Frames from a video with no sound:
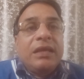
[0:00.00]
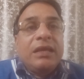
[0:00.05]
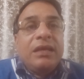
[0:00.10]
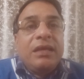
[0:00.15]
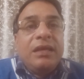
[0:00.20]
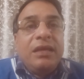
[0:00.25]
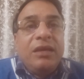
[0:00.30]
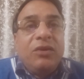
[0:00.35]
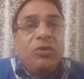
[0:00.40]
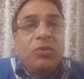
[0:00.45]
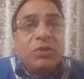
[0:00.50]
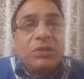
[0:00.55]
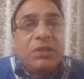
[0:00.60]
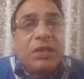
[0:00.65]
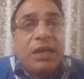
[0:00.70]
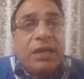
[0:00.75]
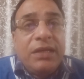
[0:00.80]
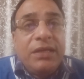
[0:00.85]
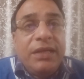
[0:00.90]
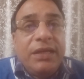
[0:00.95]
He goes
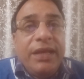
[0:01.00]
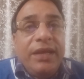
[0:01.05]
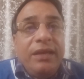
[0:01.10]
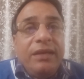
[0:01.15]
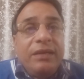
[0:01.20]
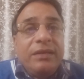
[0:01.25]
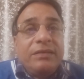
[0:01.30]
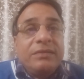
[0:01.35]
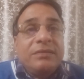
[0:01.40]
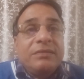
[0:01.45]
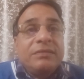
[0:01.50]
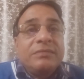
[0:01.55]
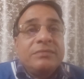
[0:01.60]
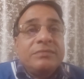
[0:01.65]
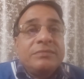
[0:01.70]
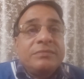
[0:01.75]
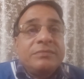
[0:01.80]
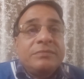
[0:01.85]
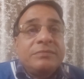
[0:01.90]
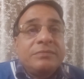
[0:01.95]
hunting,
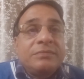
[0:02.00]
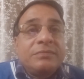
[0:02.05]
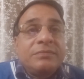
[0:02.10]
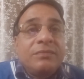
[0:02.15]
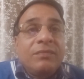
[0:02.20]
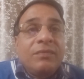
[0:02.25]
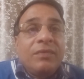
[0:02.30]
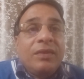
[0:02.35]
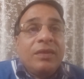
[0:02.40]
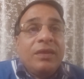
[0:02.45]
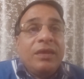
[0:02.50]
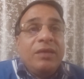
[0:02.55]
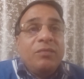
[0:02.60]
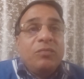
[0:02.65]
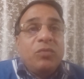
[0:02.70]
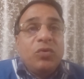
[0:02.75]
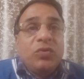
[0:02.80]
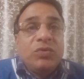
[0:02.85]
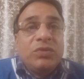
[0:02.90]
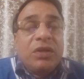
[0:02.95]
he
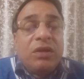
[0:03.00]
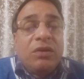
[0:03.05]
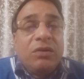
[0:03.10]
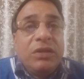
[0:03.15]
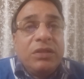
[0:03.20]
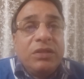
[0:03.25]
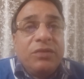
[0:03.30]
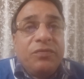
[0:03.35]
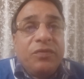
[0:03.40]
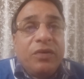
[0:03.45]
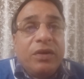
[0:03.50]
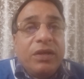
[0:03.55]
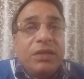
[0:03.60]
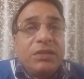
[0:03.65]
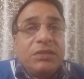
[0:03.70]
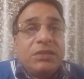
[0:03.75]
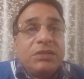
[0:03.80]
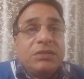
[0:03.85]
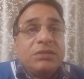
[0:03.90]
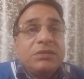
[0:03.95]
moves around in the forest,